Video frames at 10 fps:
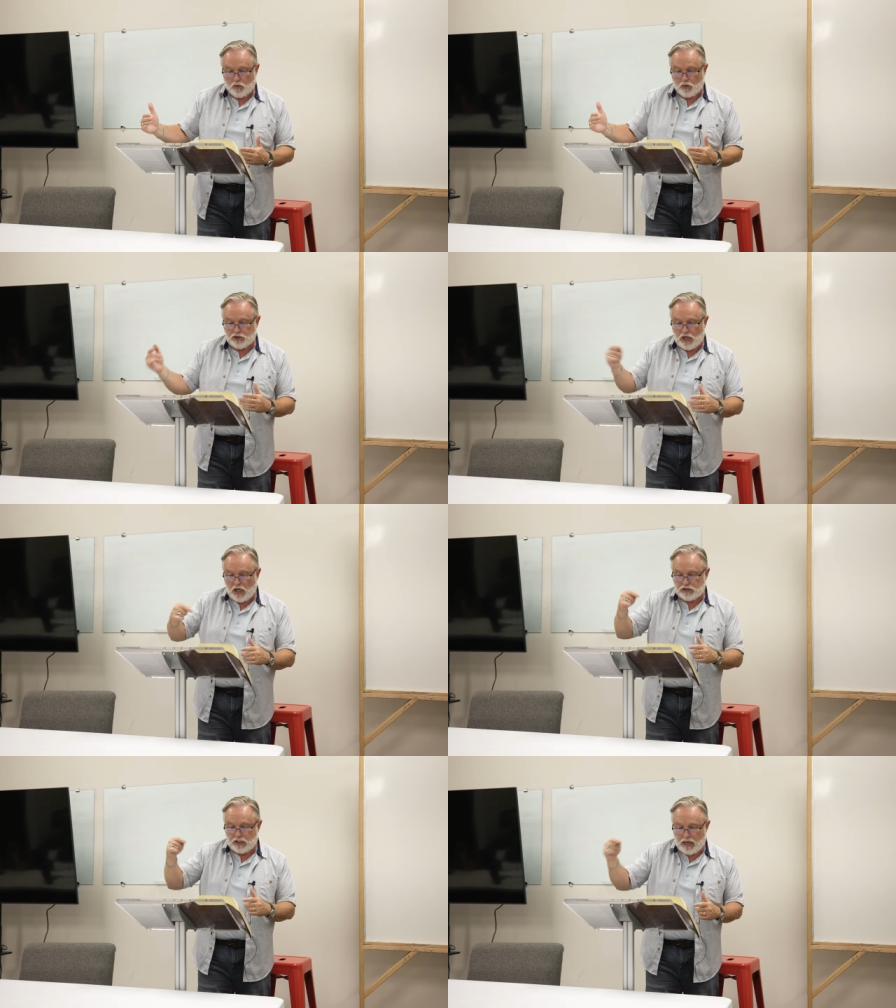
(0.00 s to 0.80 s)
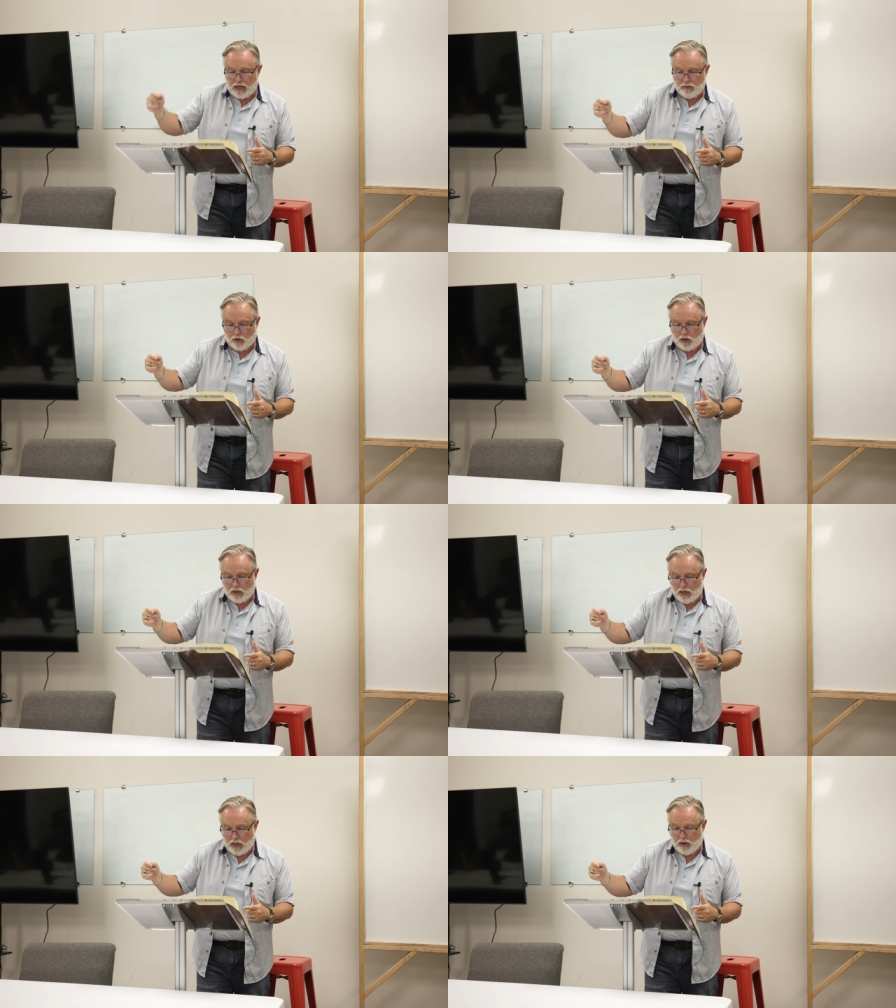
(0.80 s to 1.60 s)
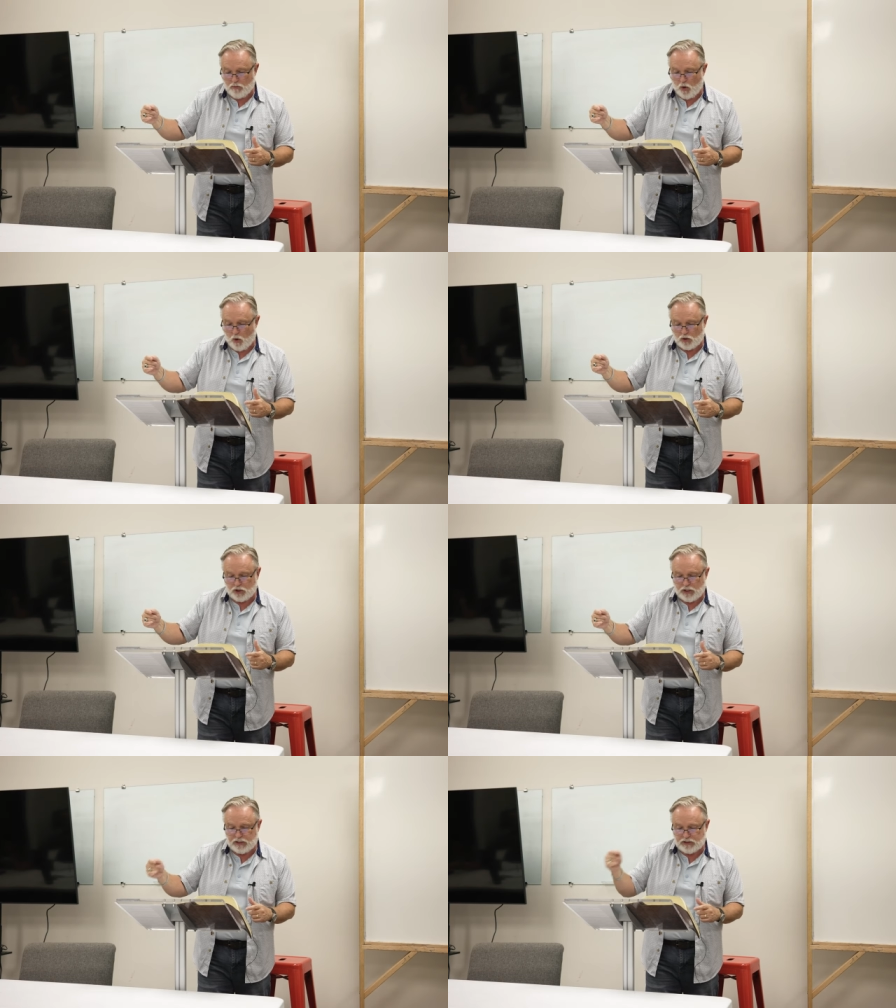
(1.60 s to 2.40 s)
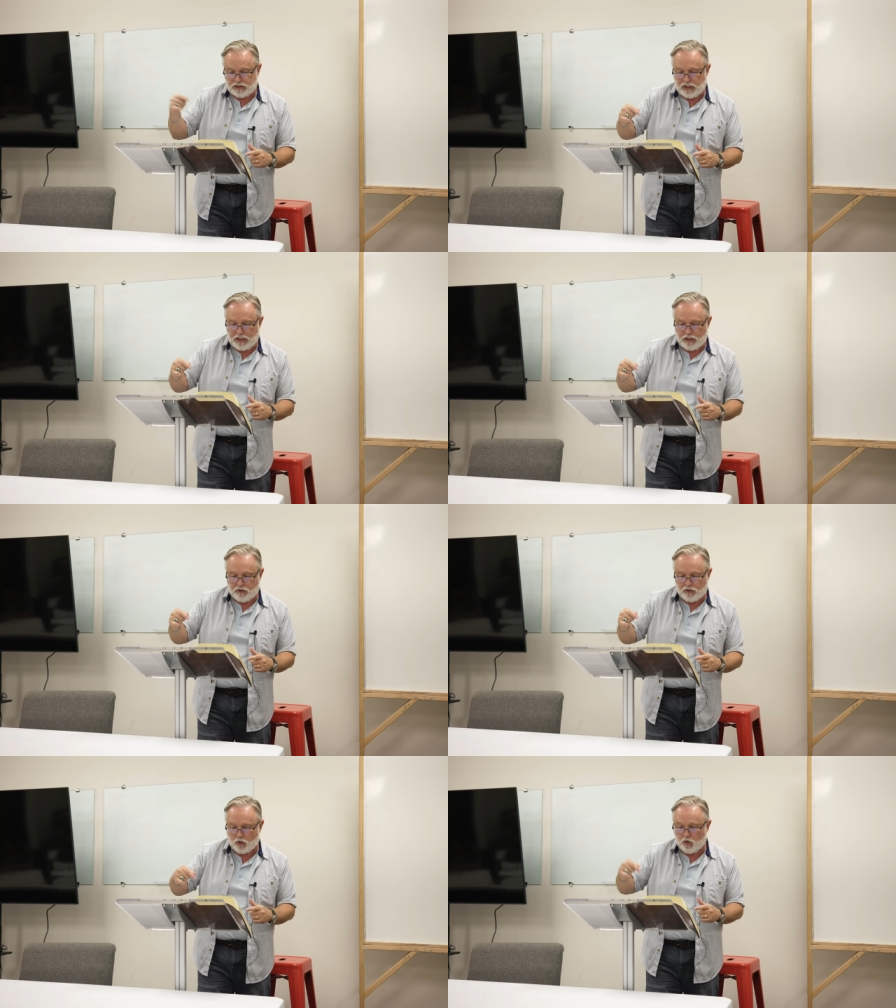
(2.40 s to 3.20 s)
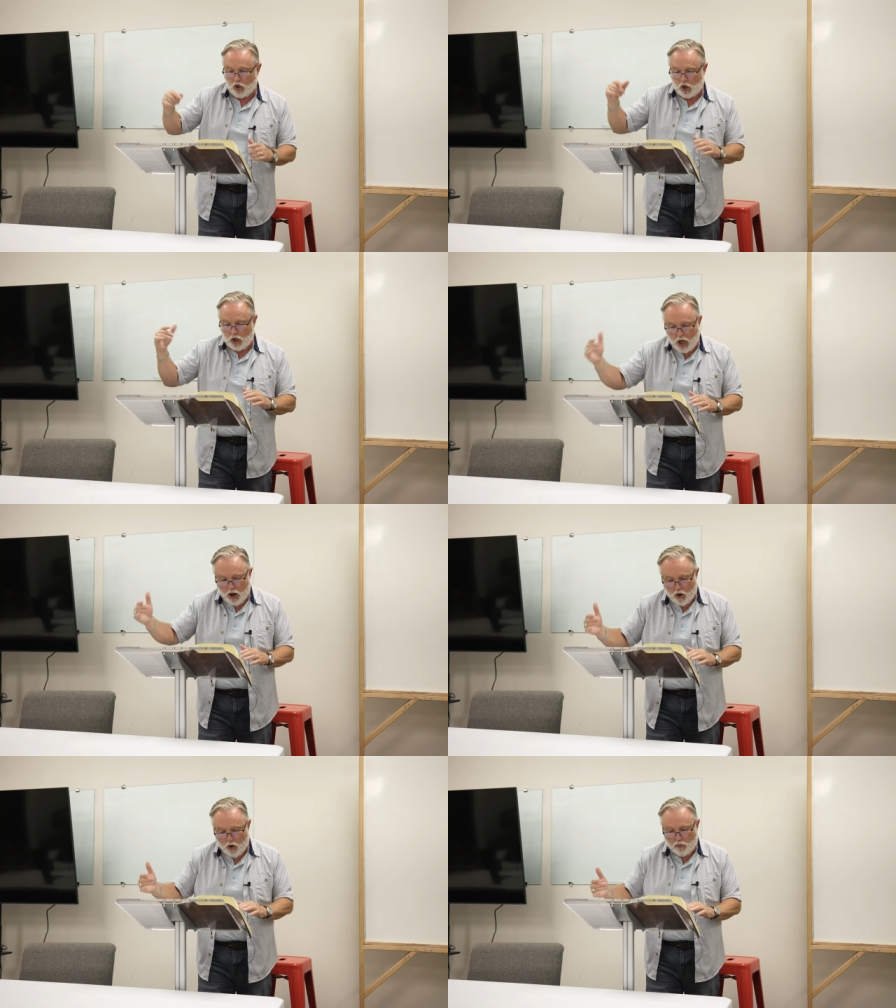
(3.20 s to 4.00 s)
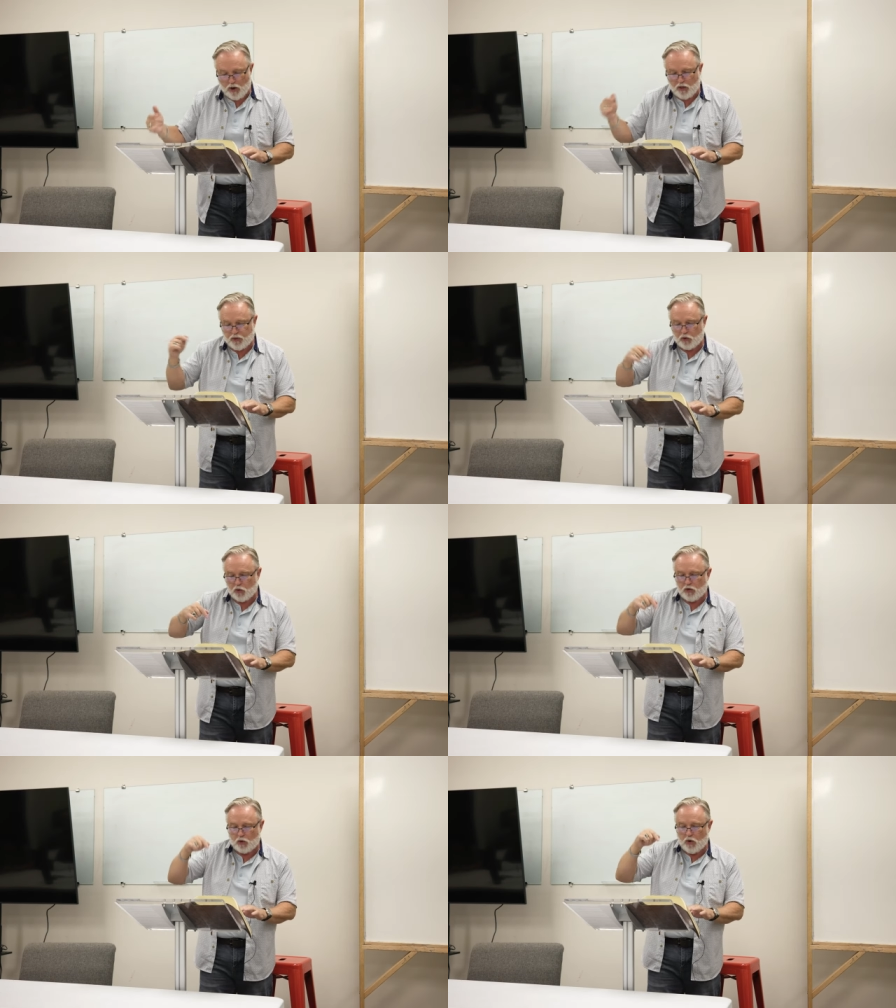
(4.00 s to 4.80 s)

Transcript: was not to Abraham or to his seed through the law, but through the